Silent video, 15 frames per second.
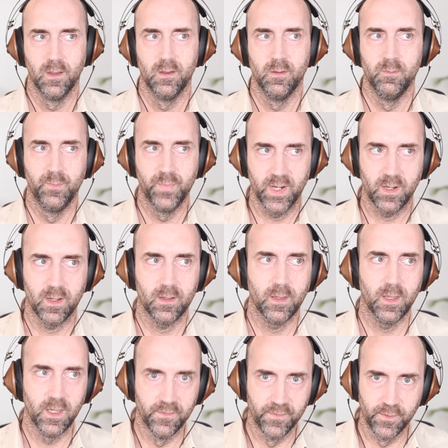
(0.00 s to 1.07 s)
But
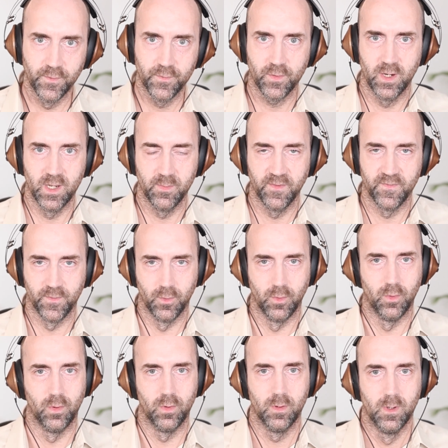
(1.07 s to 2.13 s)
if you've tried it
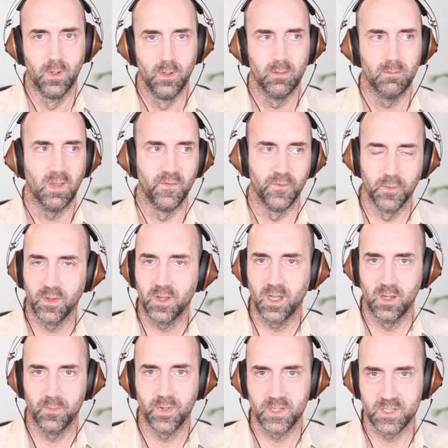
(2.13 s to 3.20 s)
before, if you're the kind
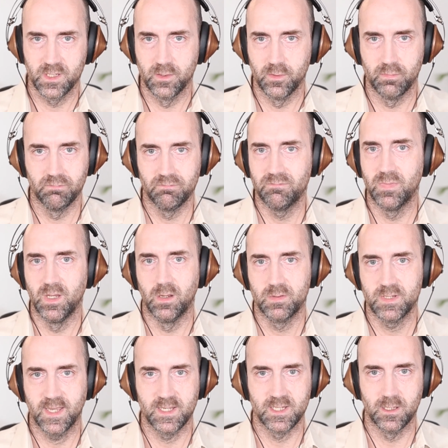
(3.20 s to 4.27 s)
of person who,
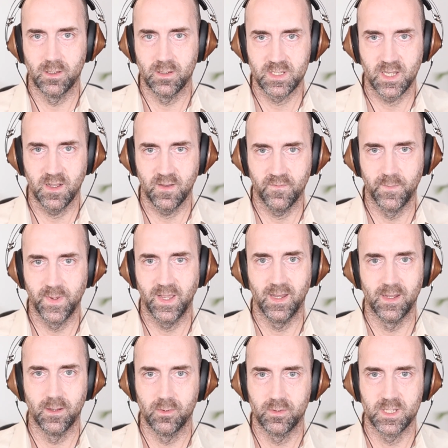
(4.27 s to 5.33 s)
takes a lot of stuff, barely
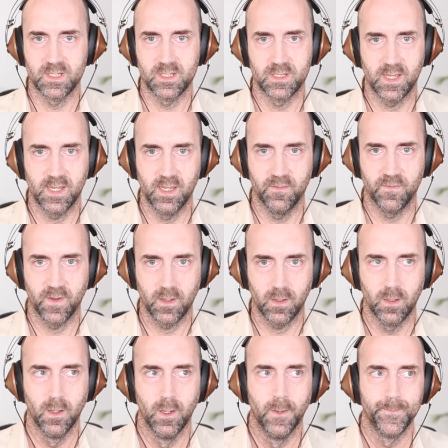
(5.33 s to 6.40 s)
notices anything,